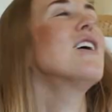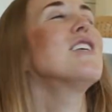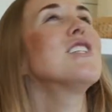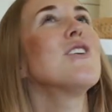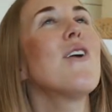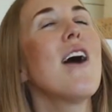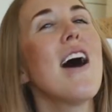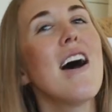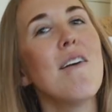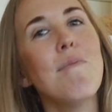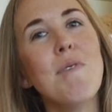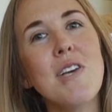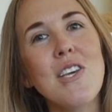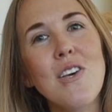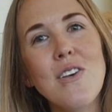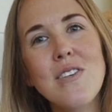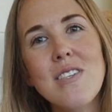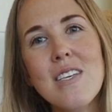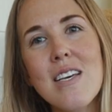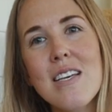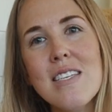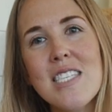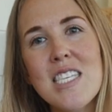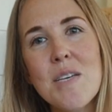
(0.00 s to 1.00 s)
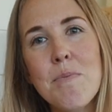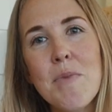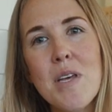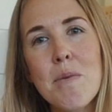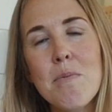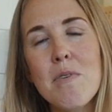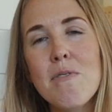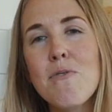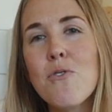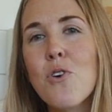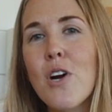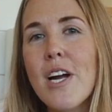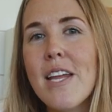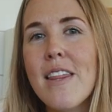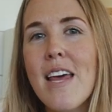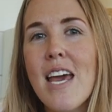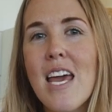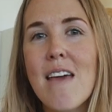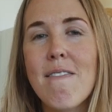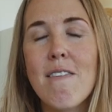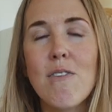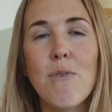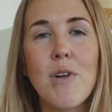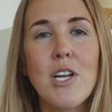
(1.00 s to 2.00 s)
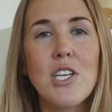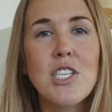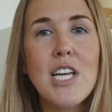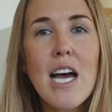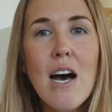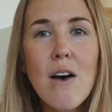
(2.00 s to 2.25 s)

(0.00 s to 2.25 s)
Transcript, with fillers: So I've been using Esembly before they even reached